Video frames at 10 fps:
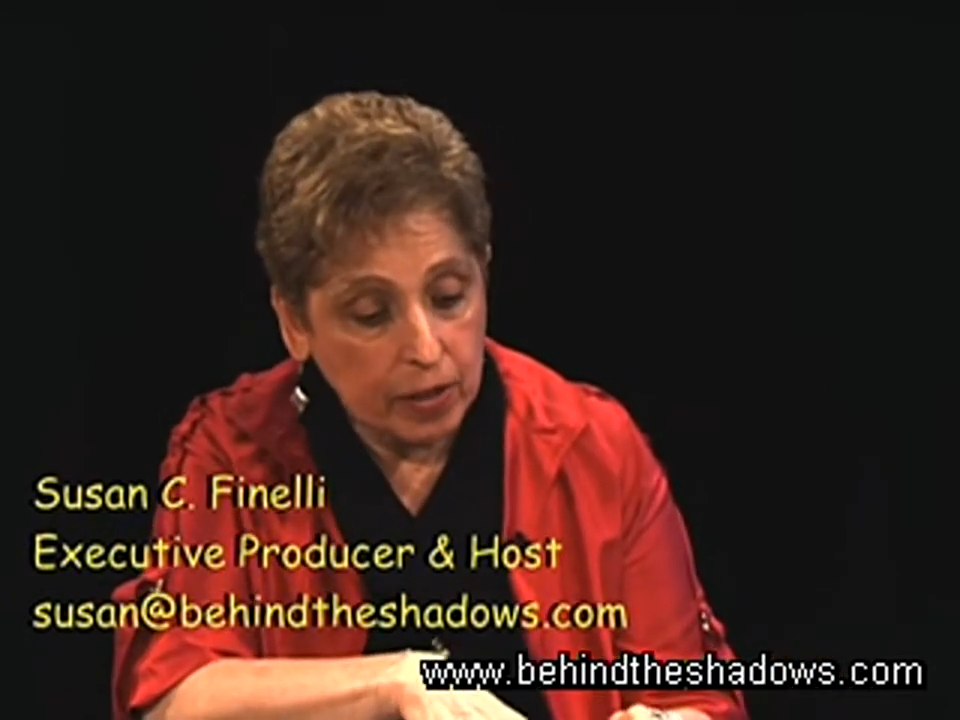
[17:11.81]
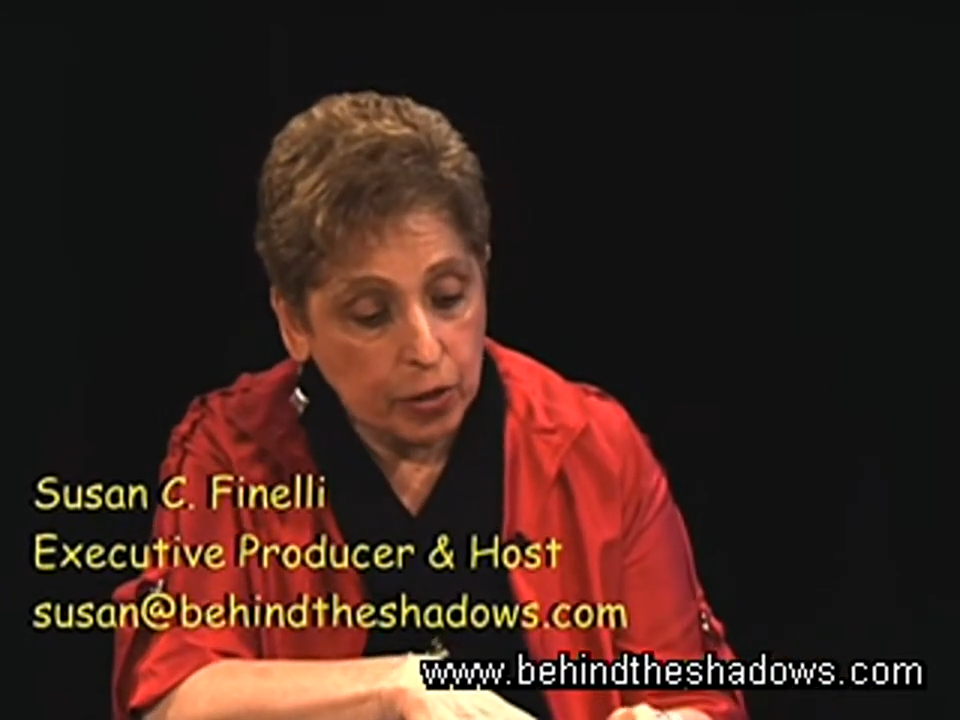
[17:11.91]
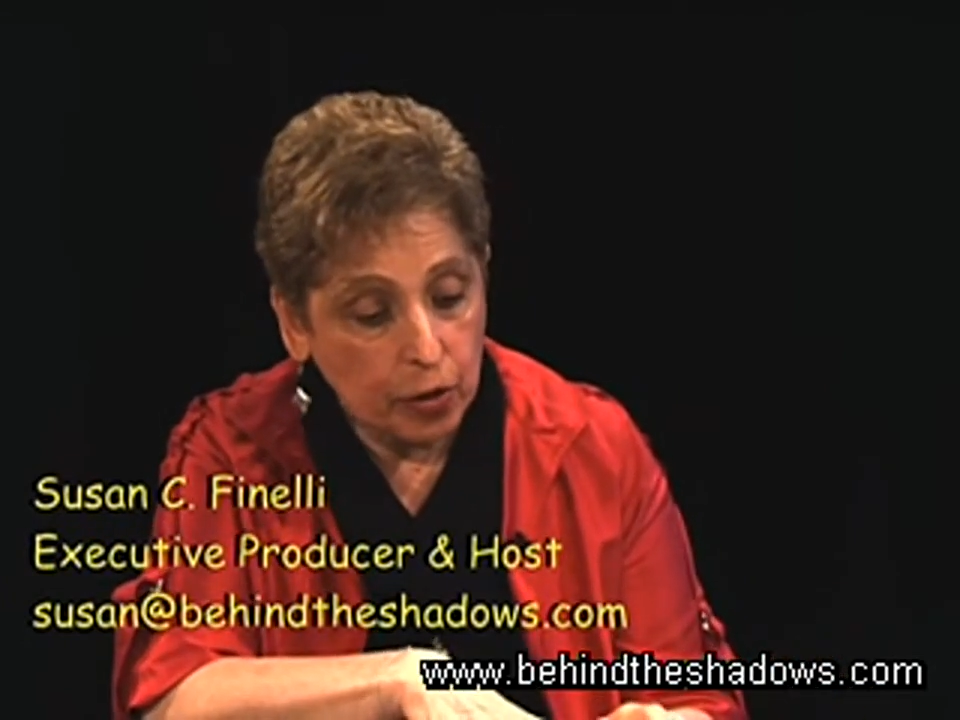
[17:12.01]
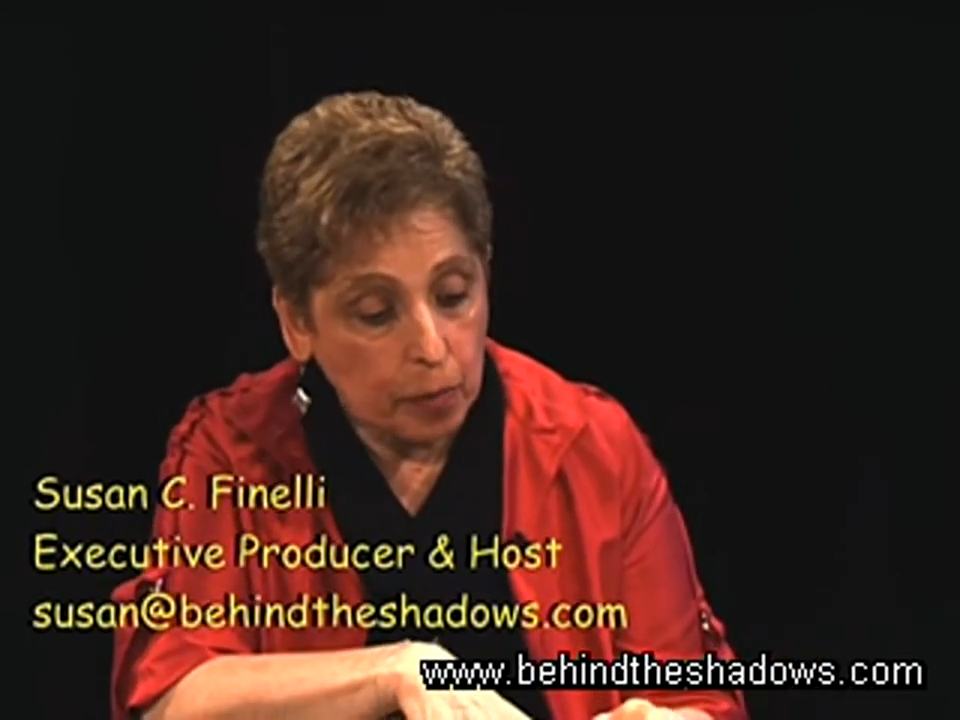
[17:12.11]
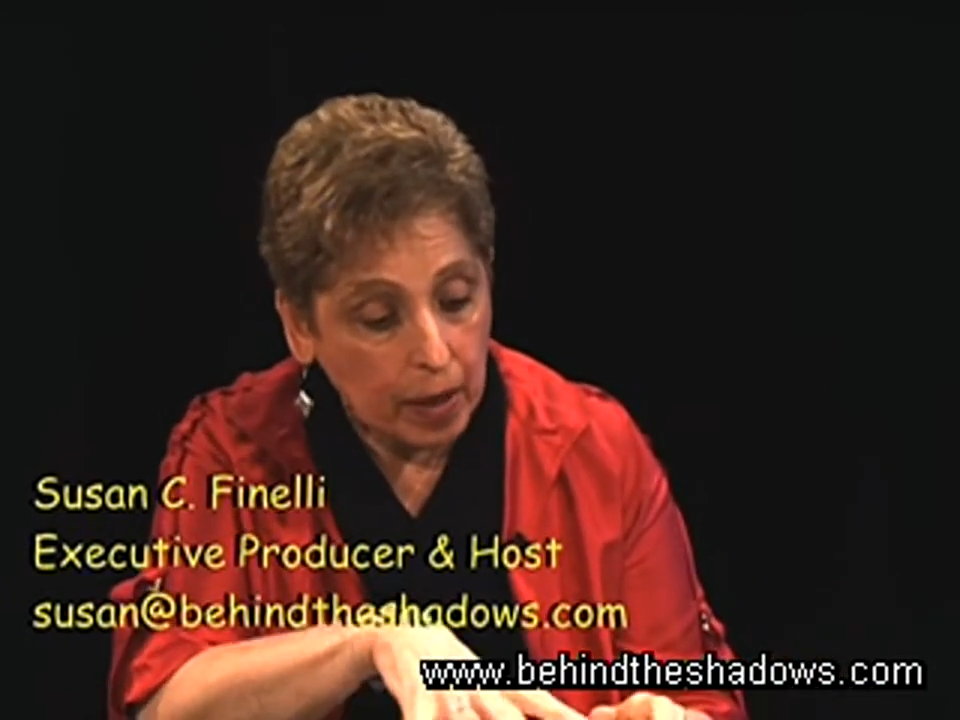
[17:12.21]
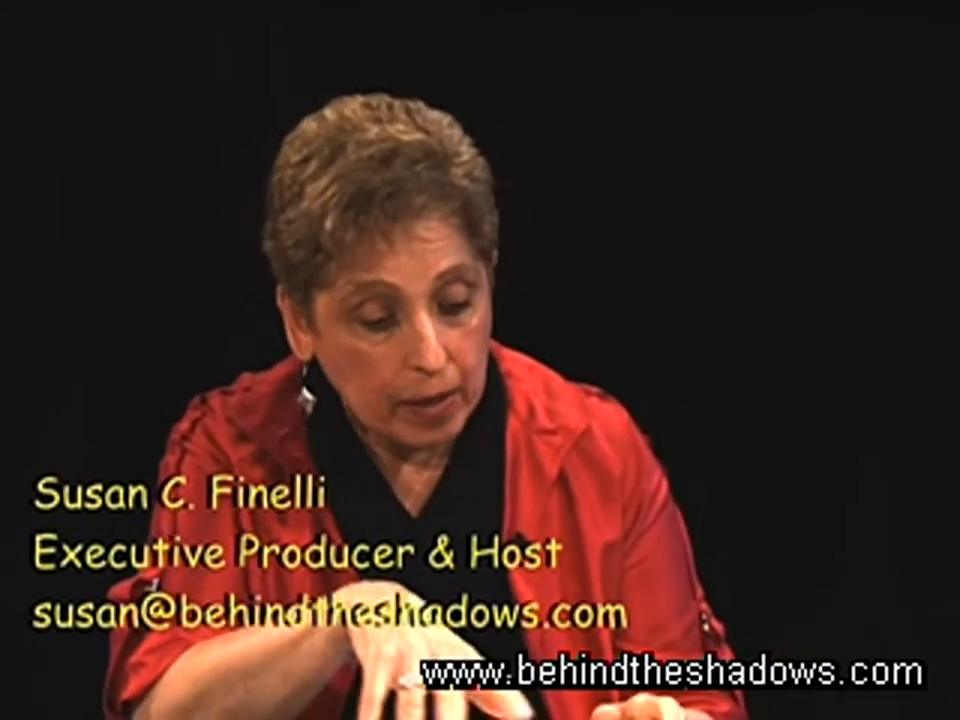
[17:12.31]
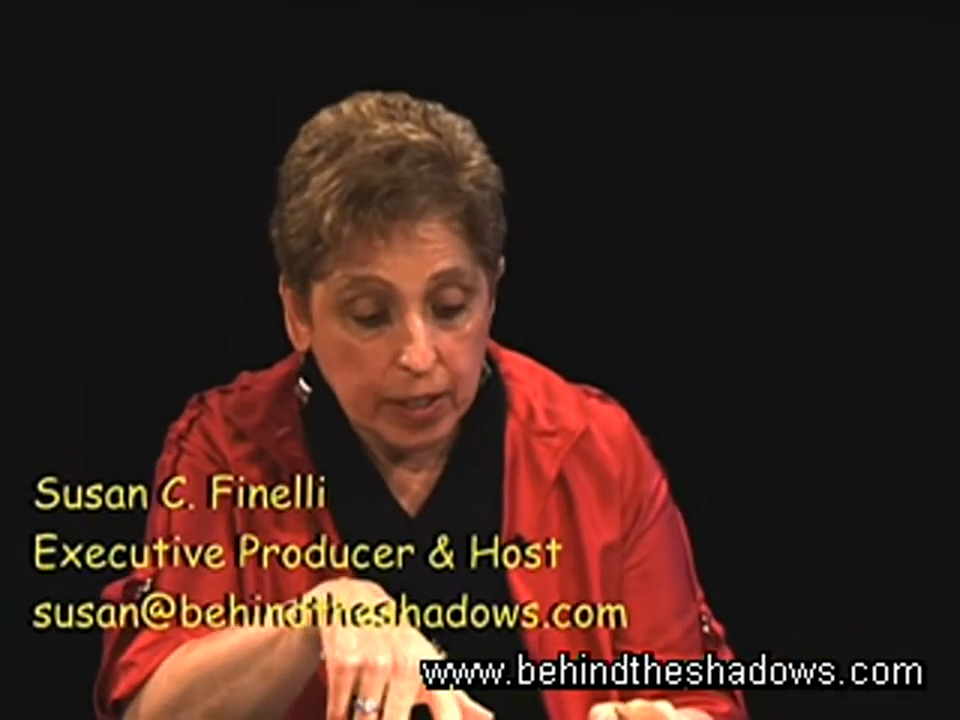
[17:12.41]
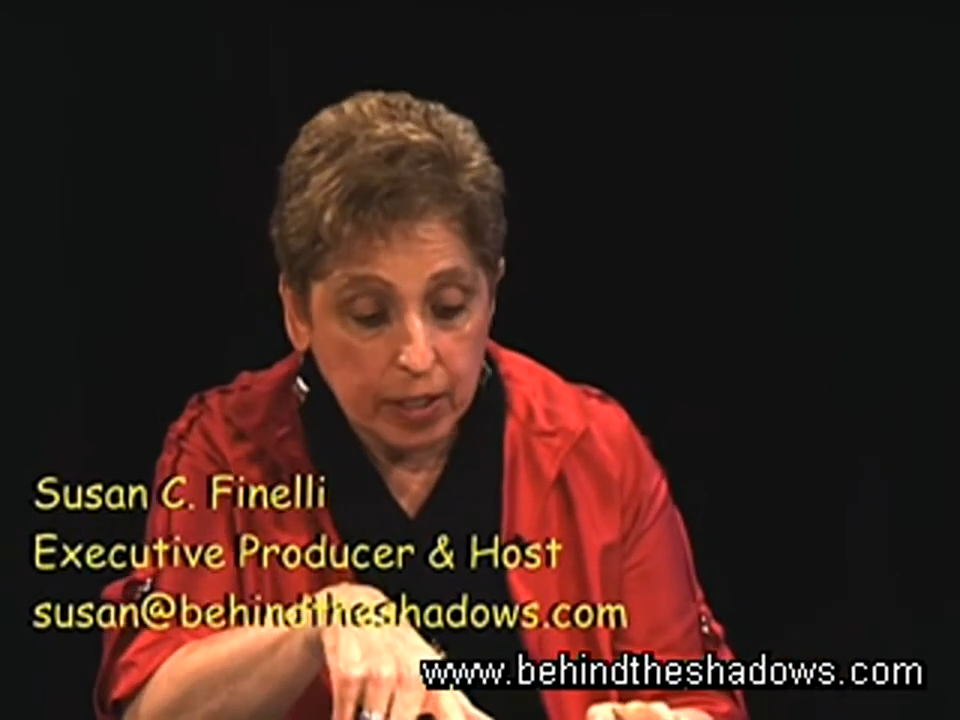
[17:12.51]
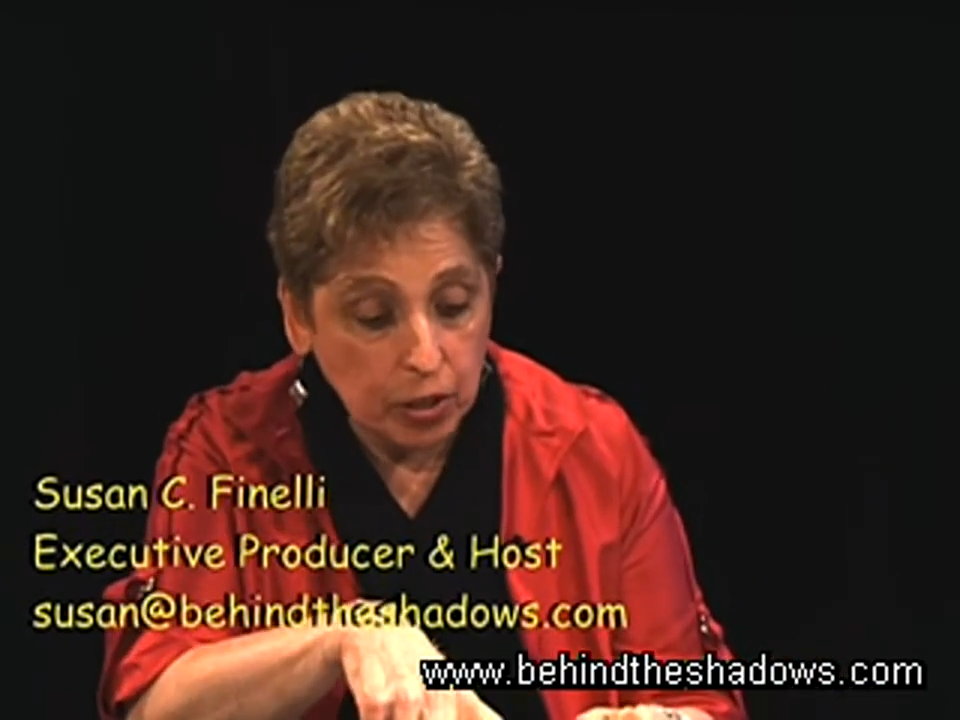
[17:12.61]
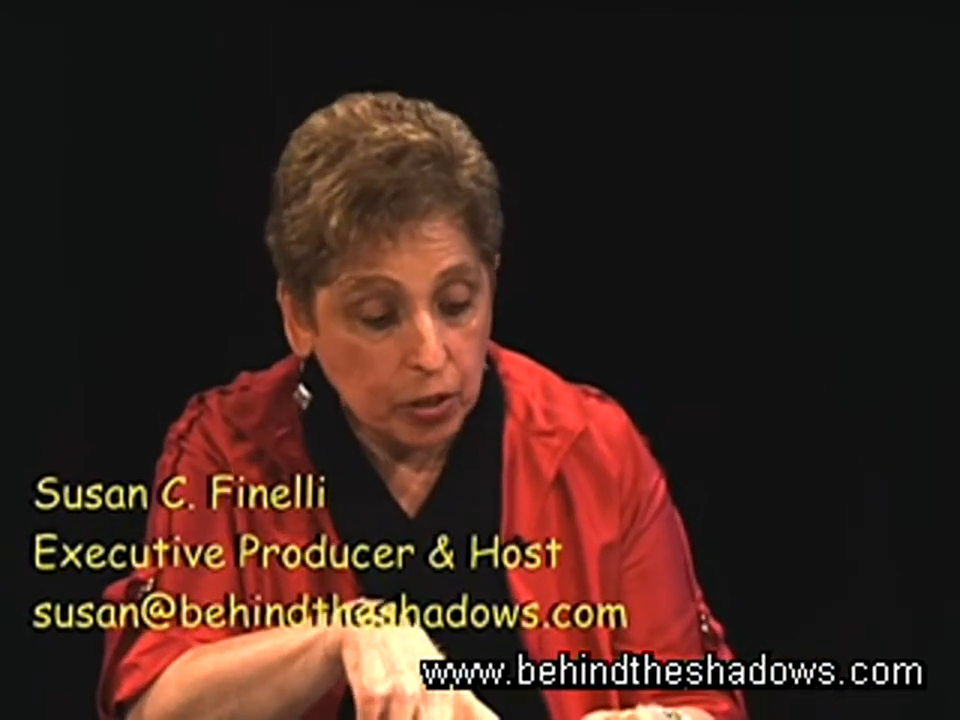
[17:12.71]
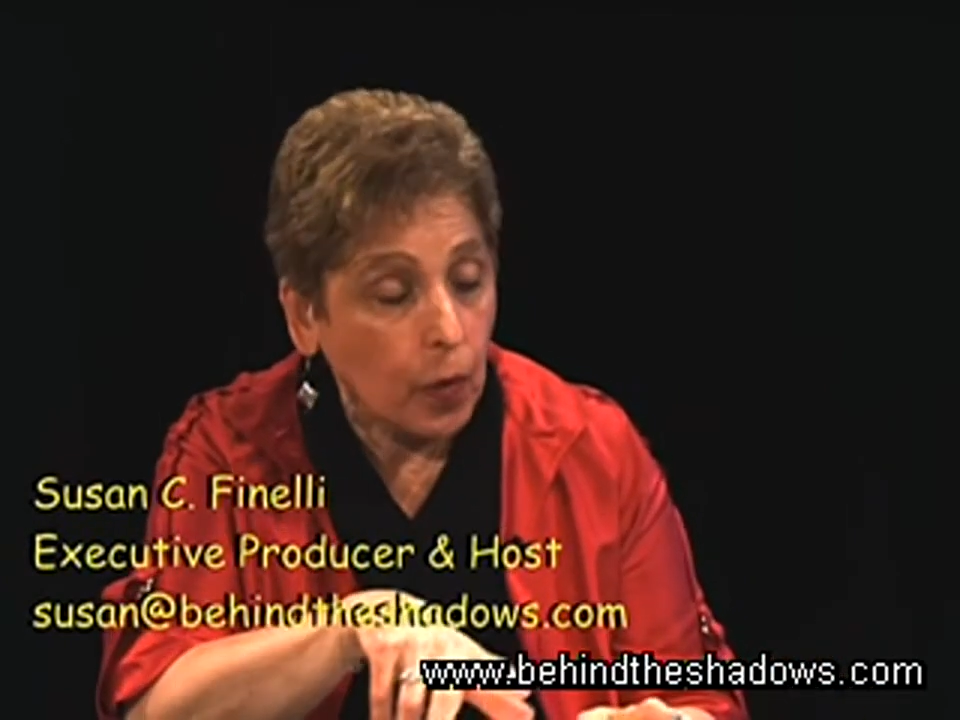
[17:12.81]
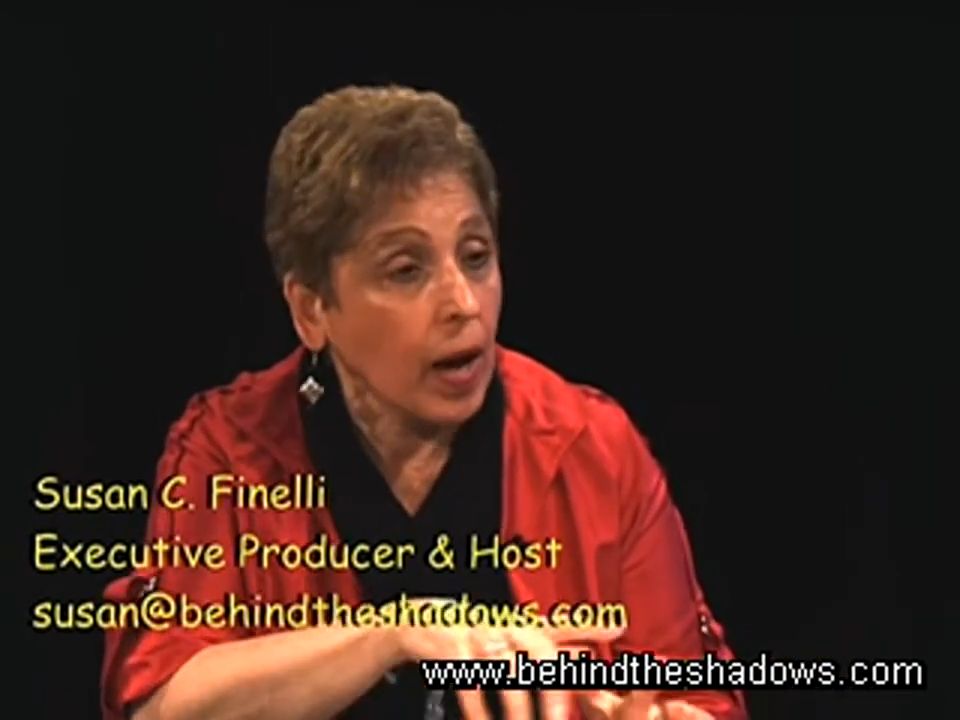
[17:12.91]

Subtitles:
certain politician who